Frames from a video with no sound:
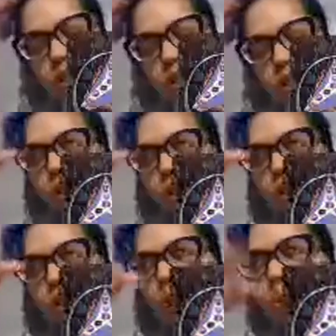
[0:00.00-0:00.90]
like
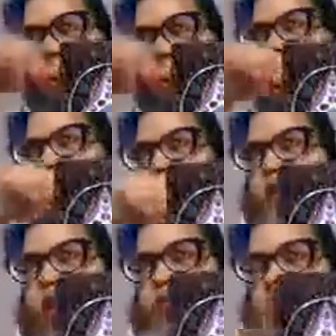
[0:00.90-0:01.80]
some
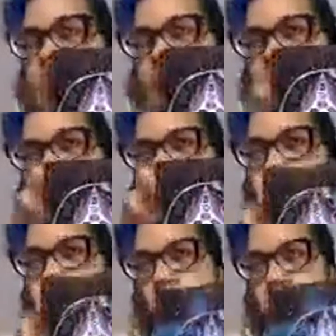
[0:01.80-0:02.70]
of you are trying to
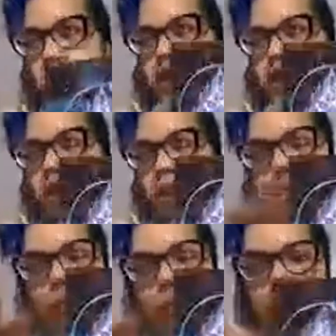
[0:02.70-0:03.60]
force some
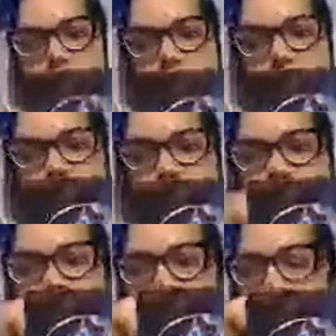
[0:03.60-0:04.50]
type of
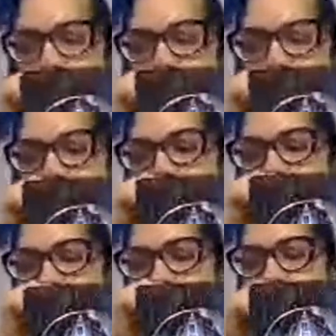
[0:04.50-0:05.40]
clarity
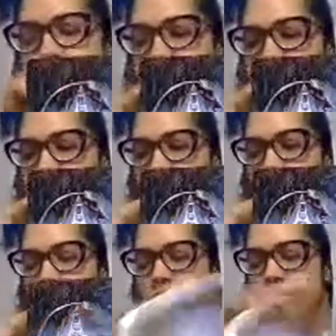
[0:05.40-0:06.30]
by.
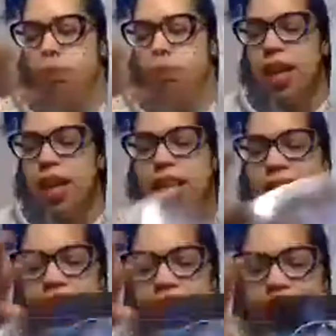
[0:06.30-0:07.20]
And
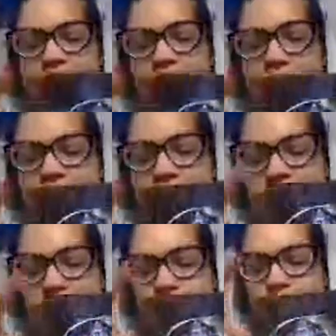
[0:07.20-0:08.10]
I get it.
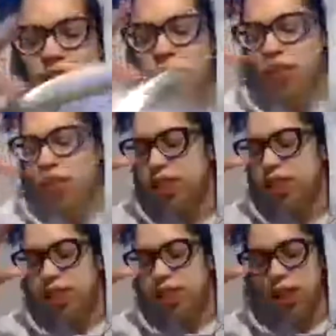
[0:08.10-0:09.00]
I feel that there's an
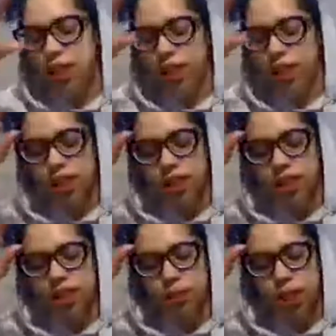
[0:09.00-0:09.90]

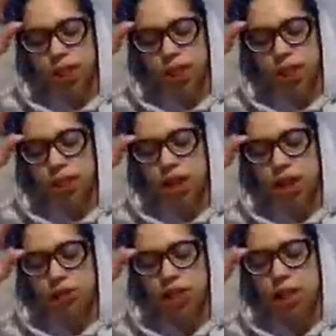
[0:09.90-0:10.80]
anticipating
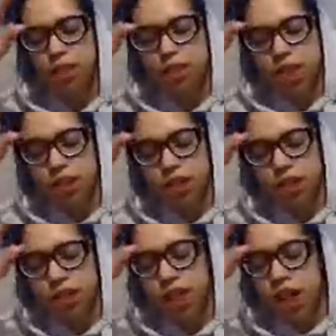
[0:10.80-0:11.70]
type of
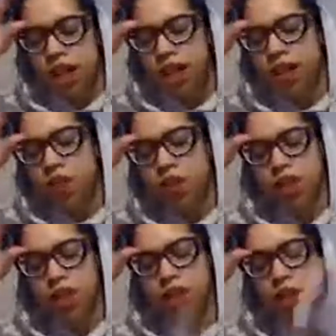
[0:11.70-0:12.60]
energy that is almost
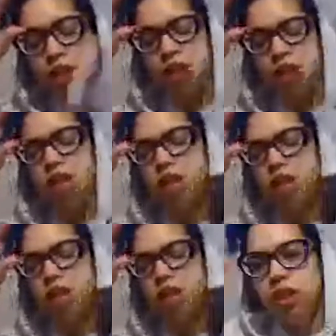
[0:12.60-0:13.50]
like you feel that
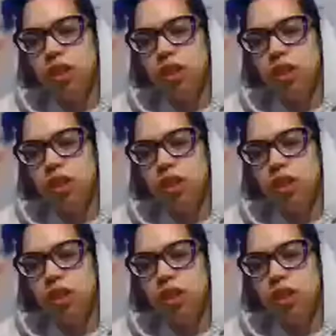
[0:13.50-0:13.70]
something good,